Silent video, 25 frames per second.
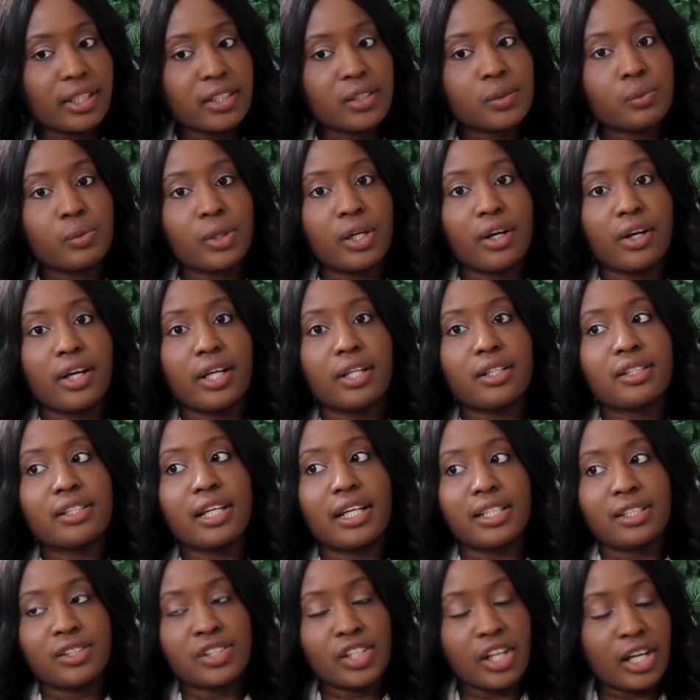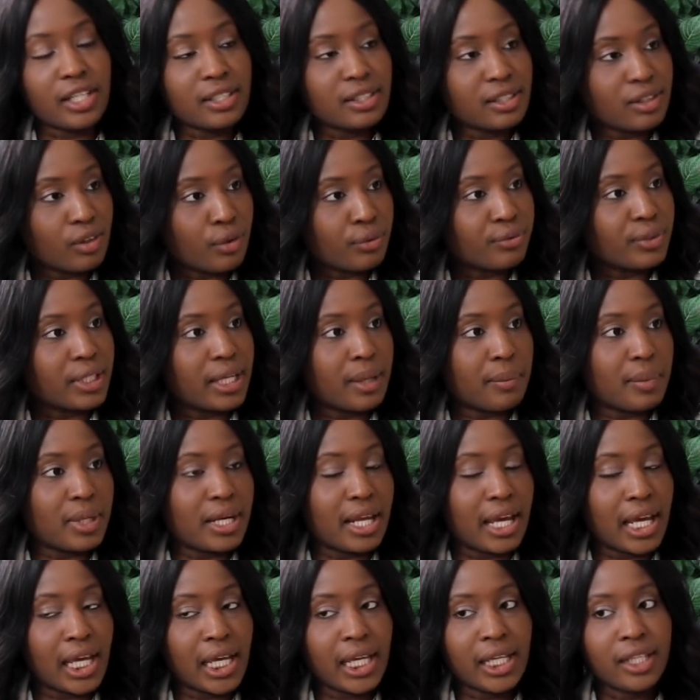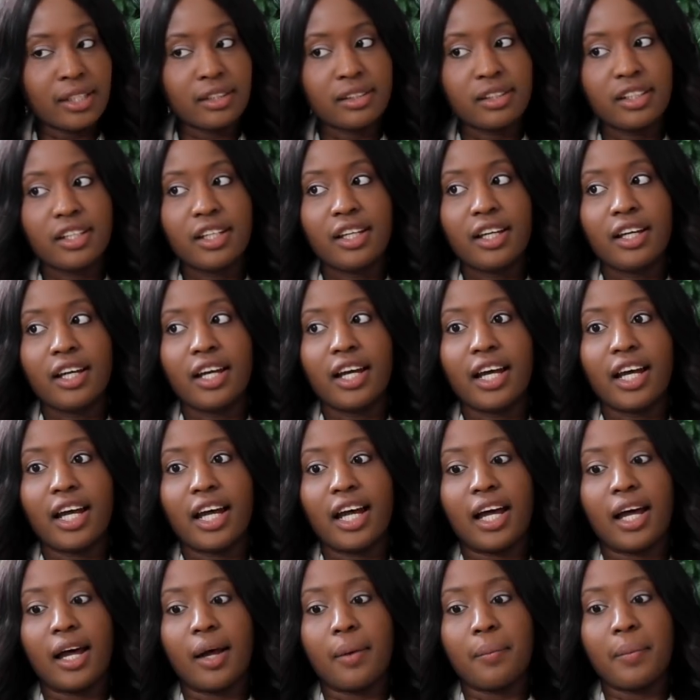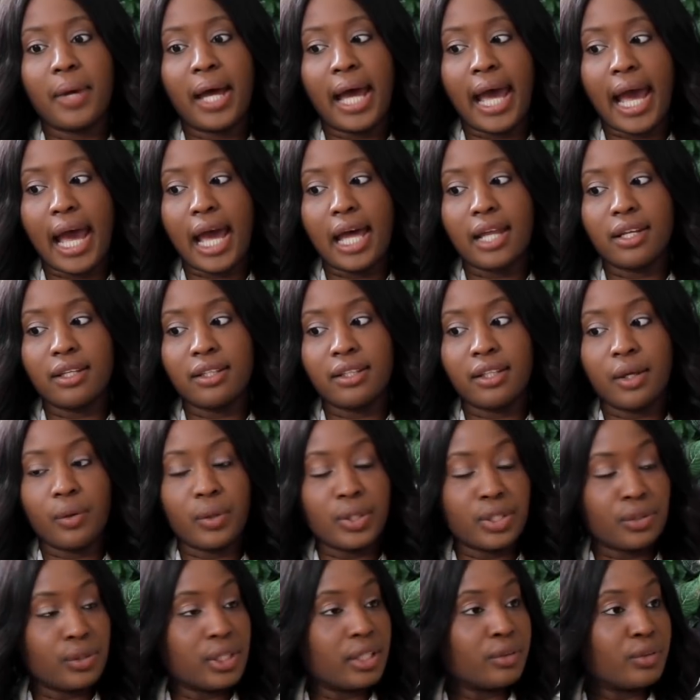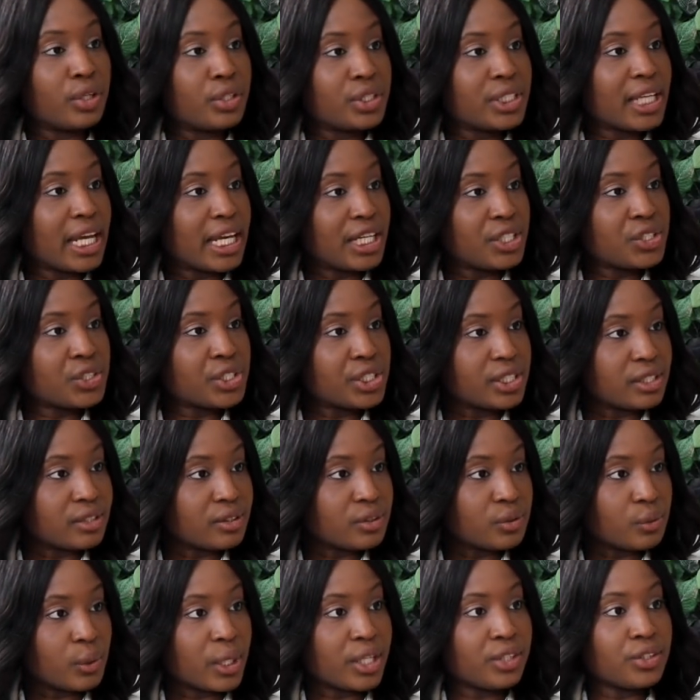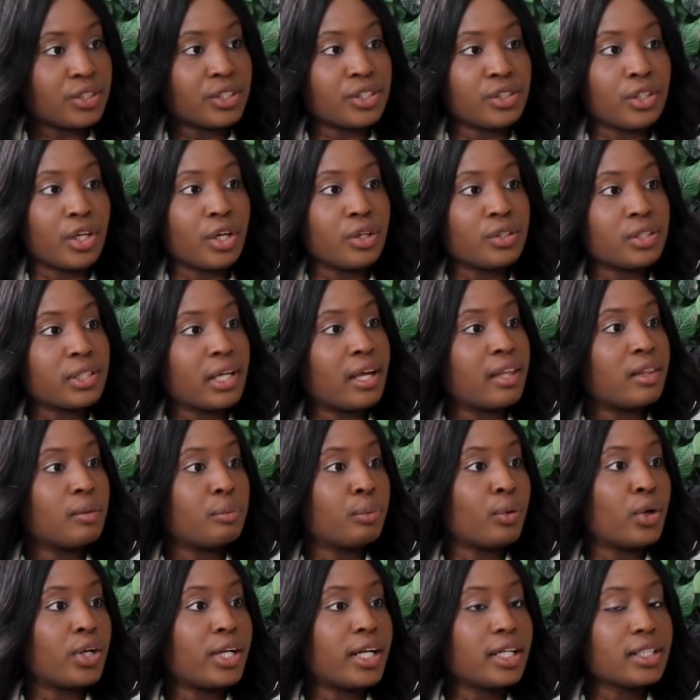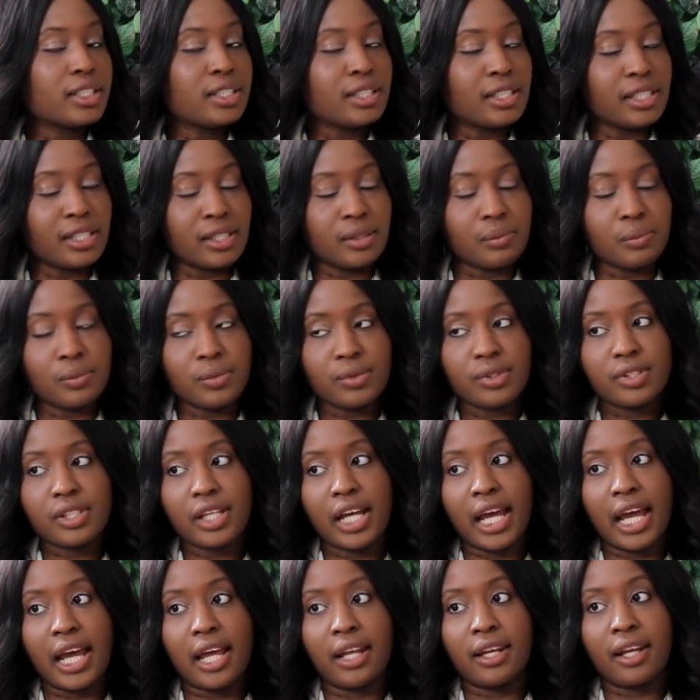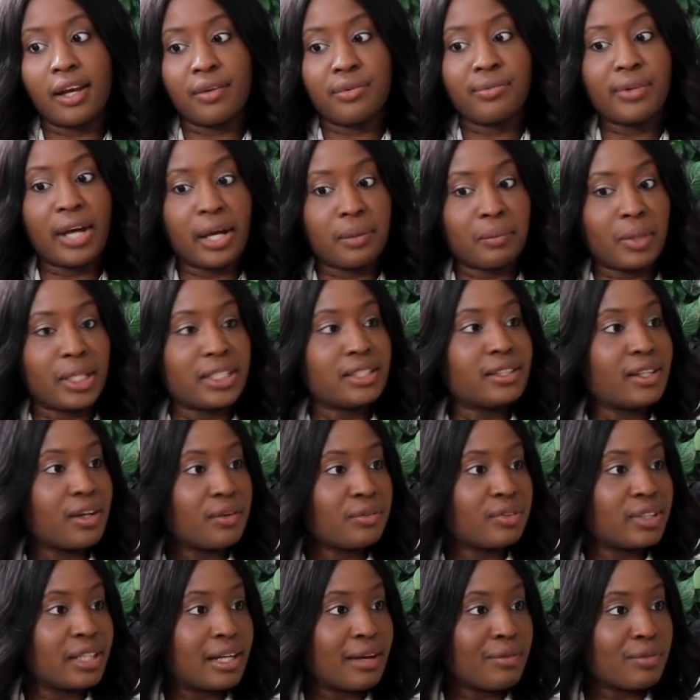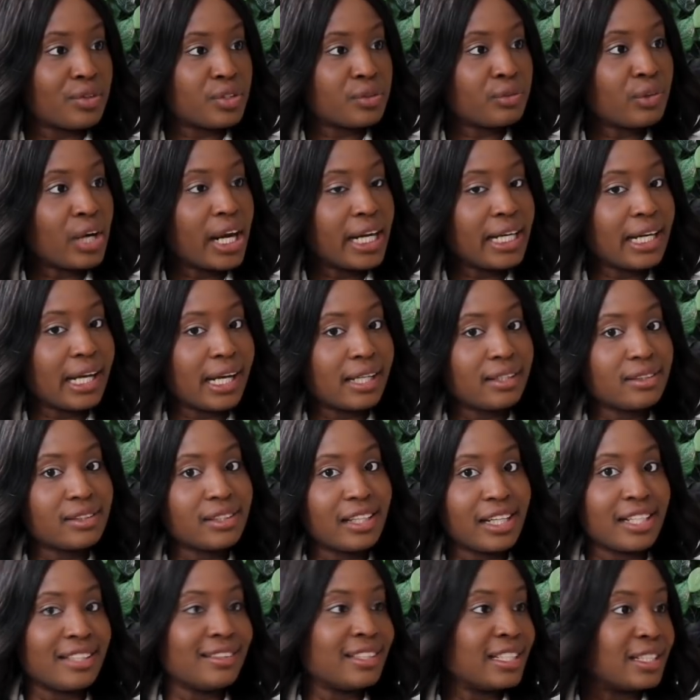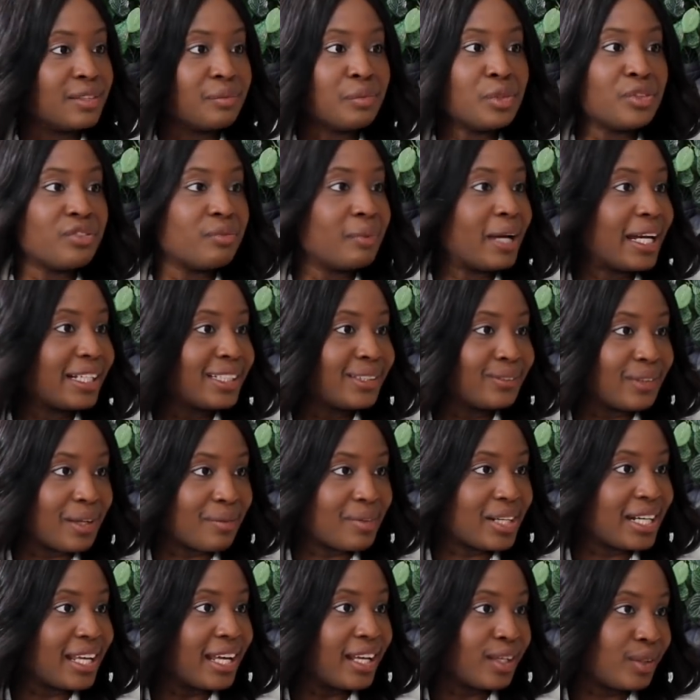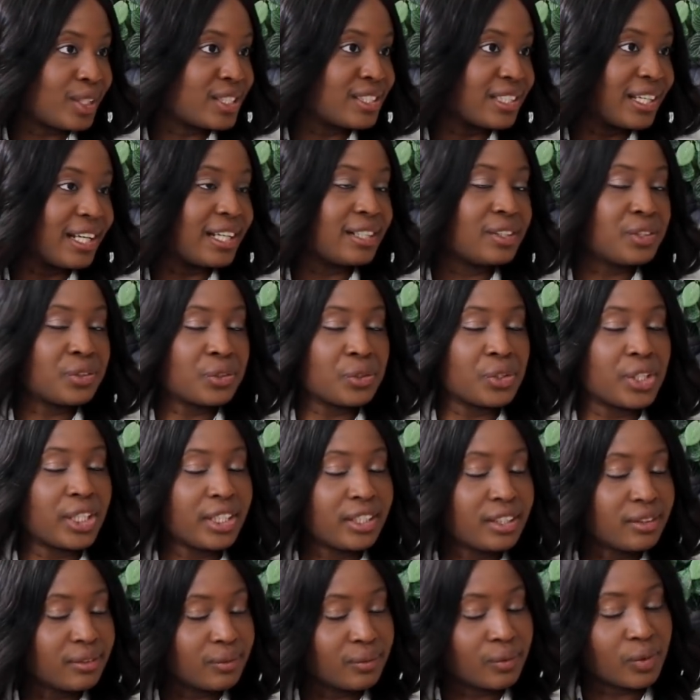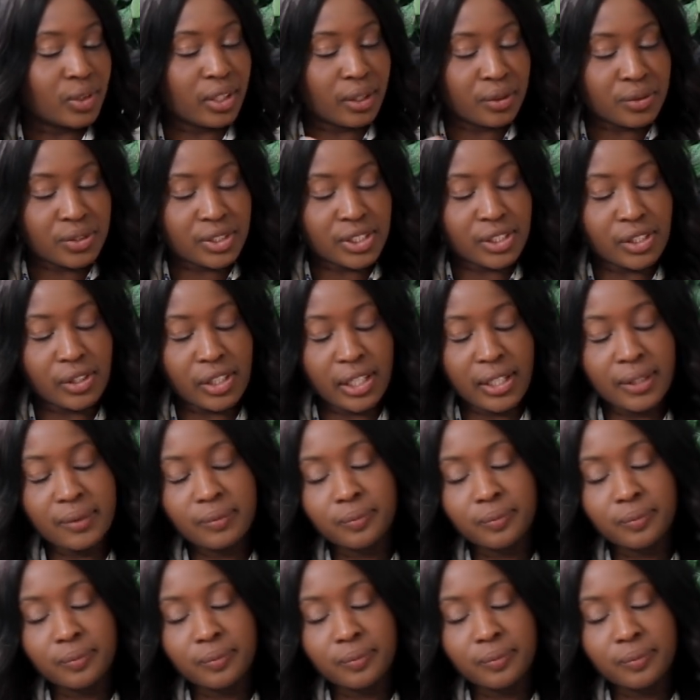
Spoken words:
experience, I started off in M&A. And they were doing rotations where you could go to other product teams, and I found myself in leverage finance and didn't move back to M&A because I enjoyed what I was doing.